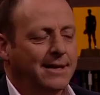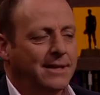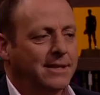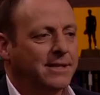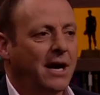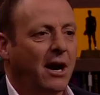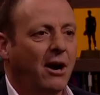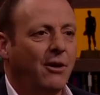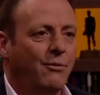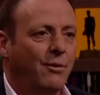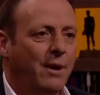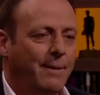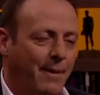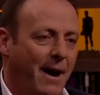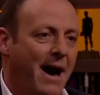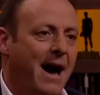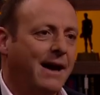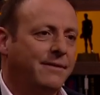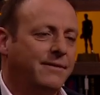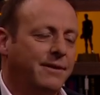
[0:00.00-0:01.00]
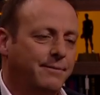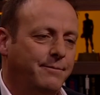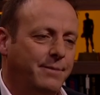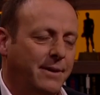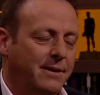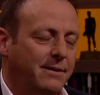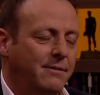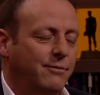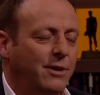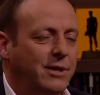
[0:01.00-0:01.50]
So we parked it,
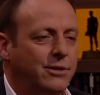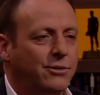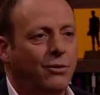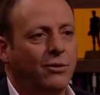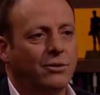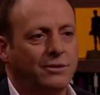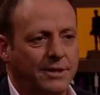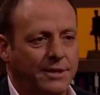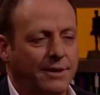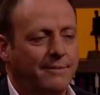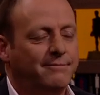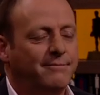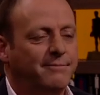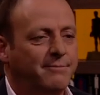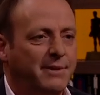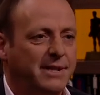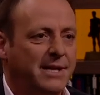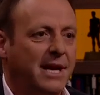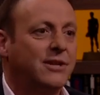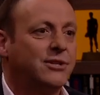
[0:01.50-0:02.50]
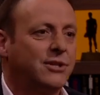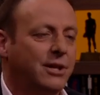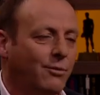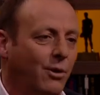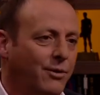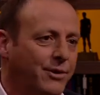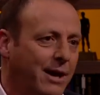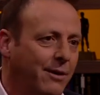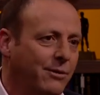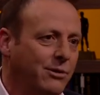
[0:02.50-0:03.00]
but we talked some potentially
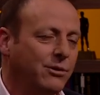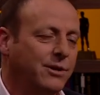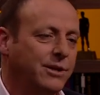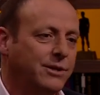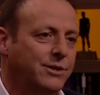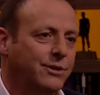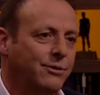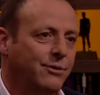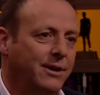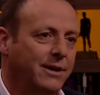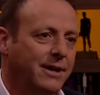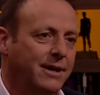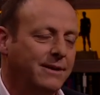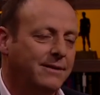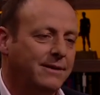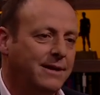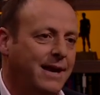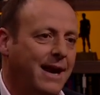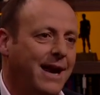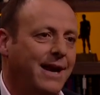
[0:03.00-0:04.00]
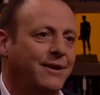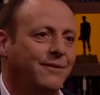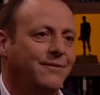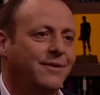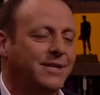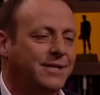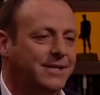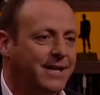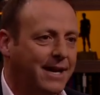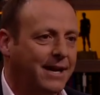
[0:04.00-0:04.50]
what they would look at doing at the end of
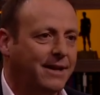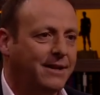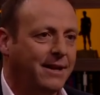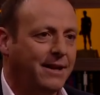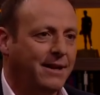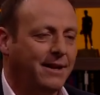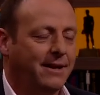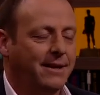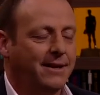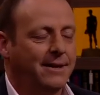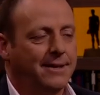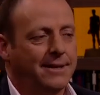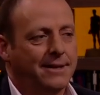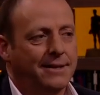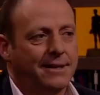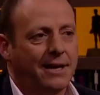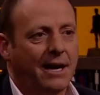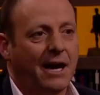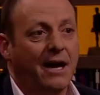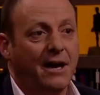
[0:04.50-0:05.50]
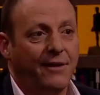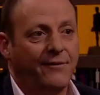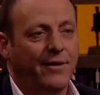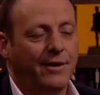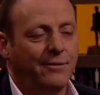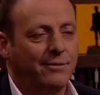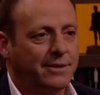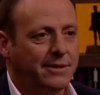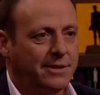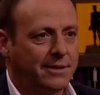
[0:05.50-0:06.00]
his second year if
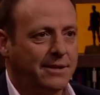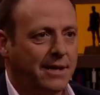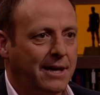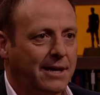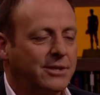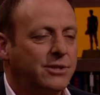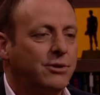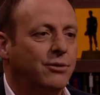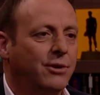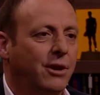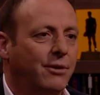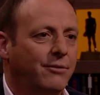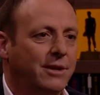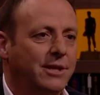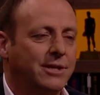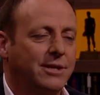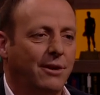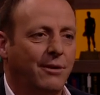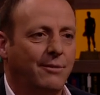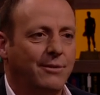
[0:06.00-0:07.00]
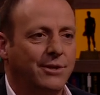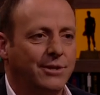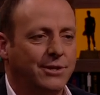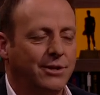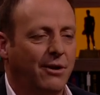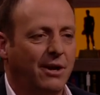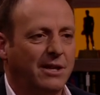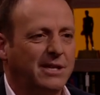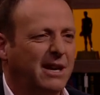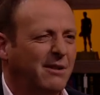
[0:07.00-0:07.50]
he was still not re-signed with the
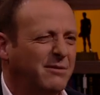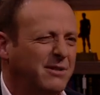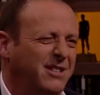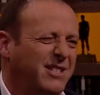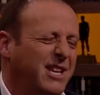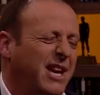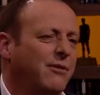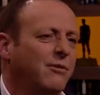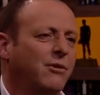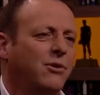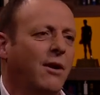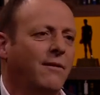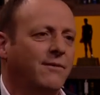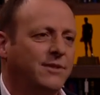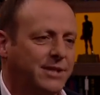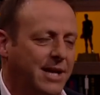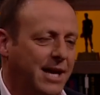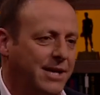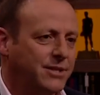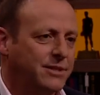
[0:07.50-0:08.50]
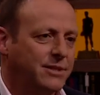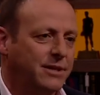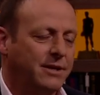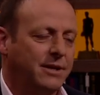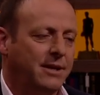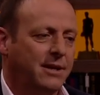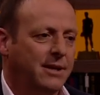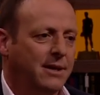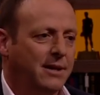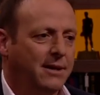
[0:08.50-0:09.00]
Giants. So it was a general conversation
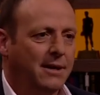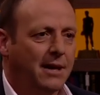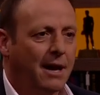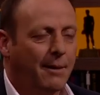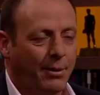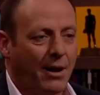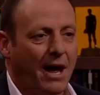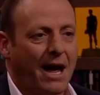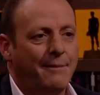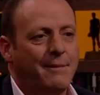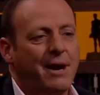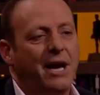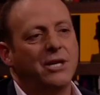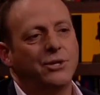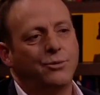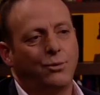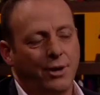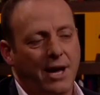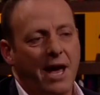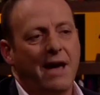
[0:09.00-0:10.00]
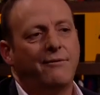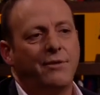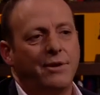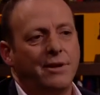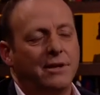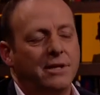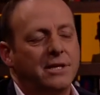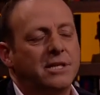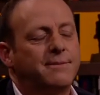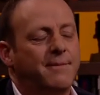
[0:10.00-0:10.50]
that a player manager would have
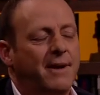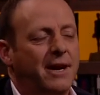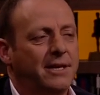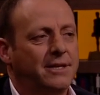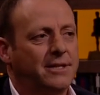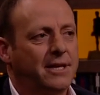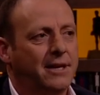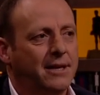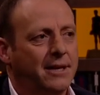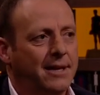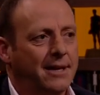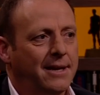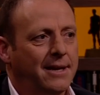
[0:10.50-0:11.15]
with a list manager.